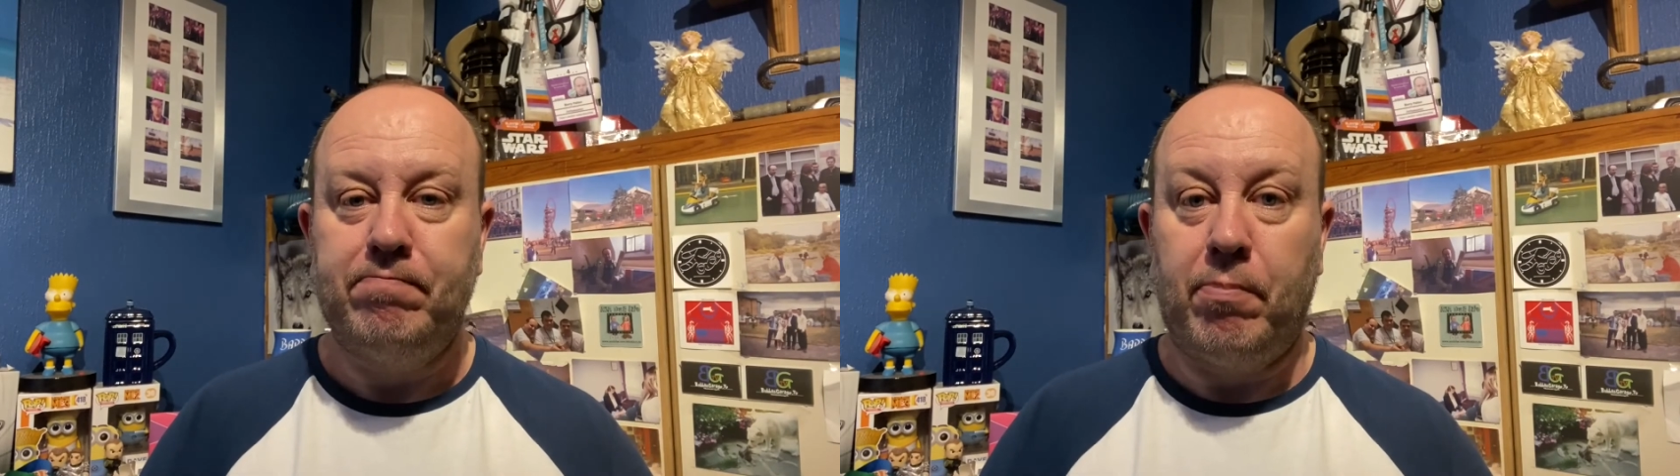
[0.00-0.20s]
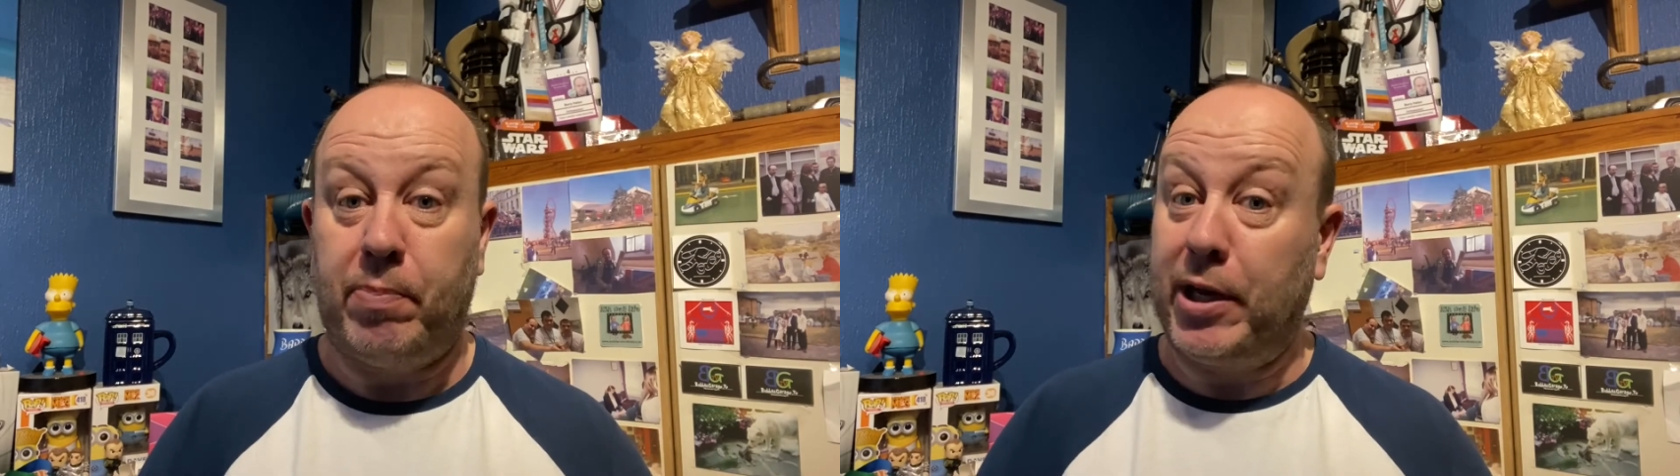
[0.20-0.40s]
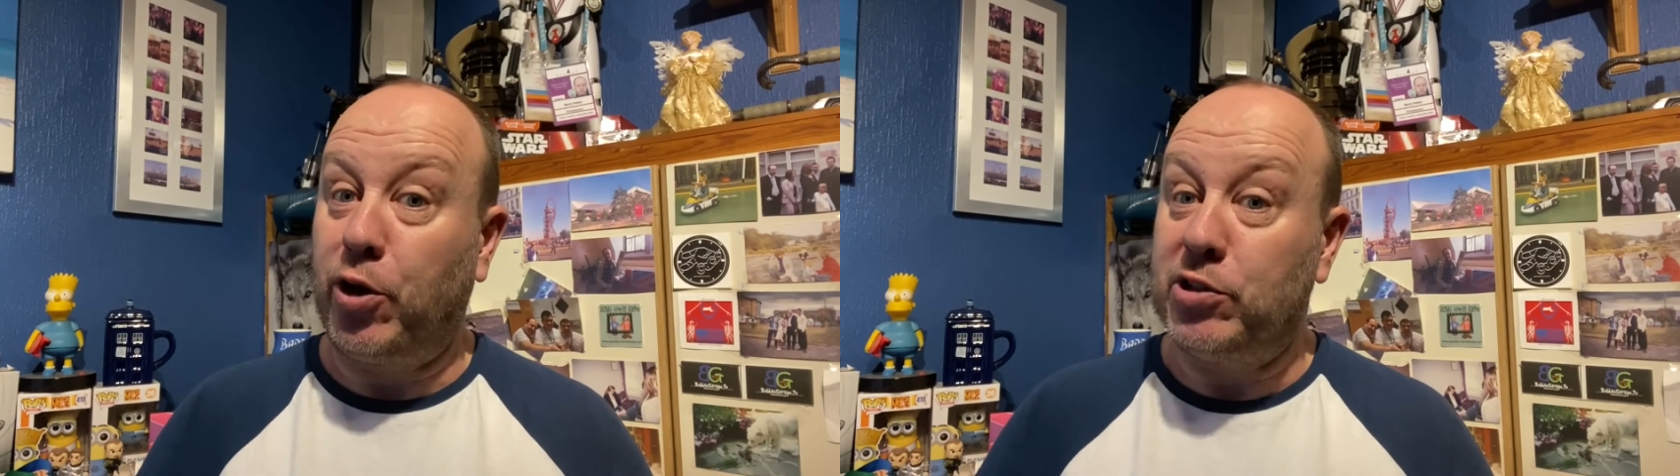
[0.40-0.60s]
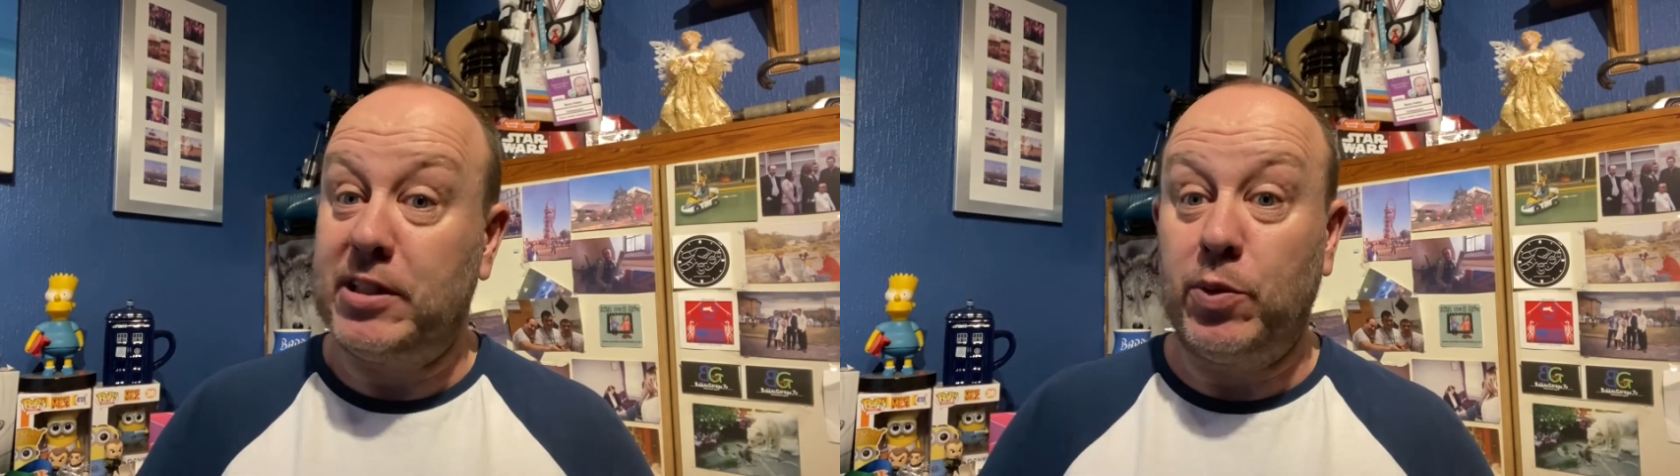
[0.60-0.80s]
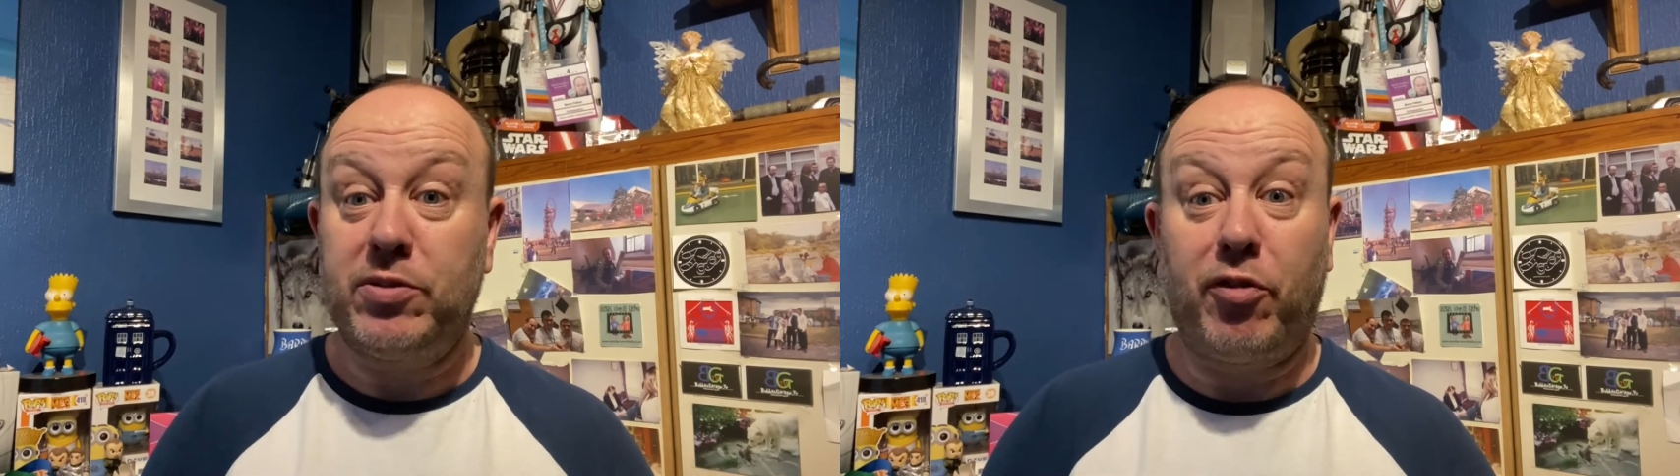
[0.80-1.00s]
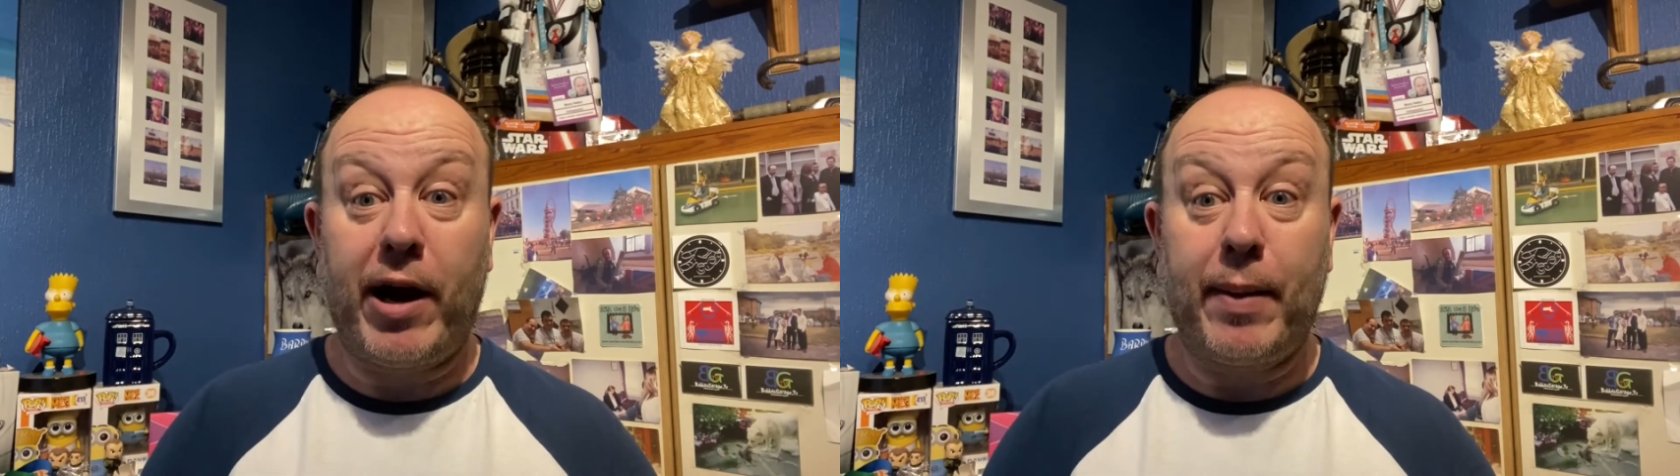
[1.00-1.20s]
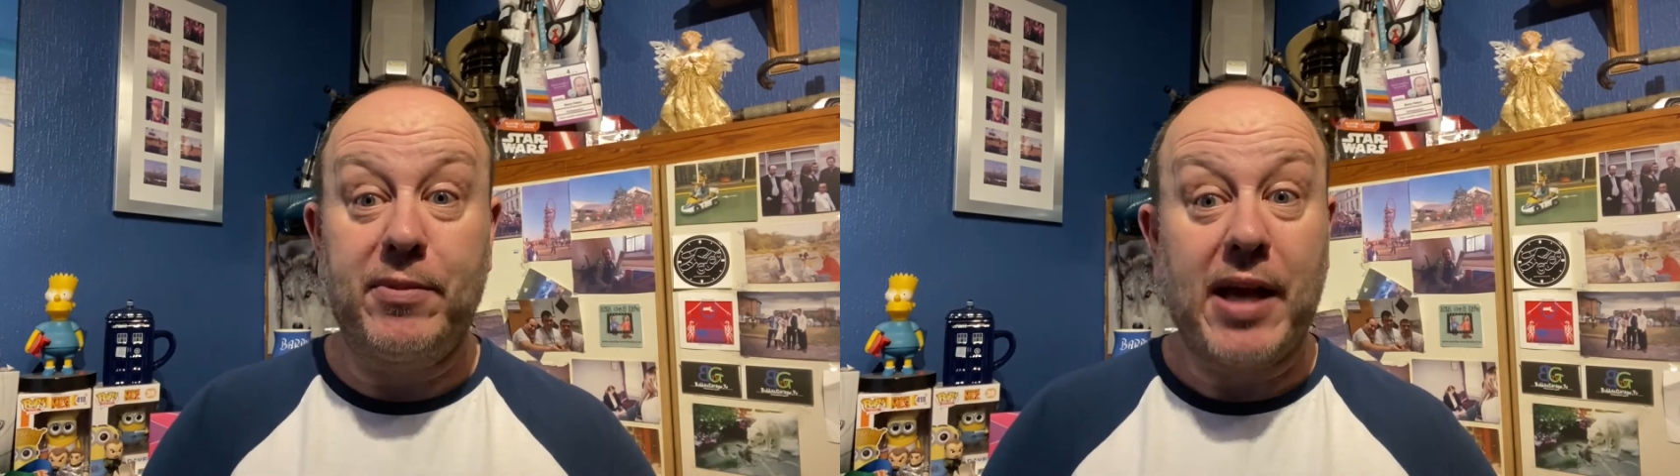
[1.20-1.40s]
Because he was framed.